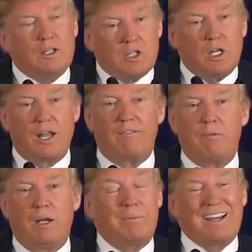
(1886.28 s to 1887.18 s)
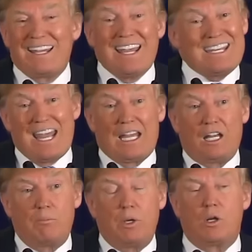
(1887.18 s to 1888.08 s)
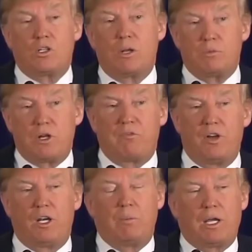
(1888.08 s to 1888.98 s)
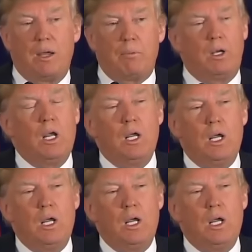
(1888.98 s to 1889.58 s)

that's a lot of money, but I can't take it because I'm self-funding my campaign.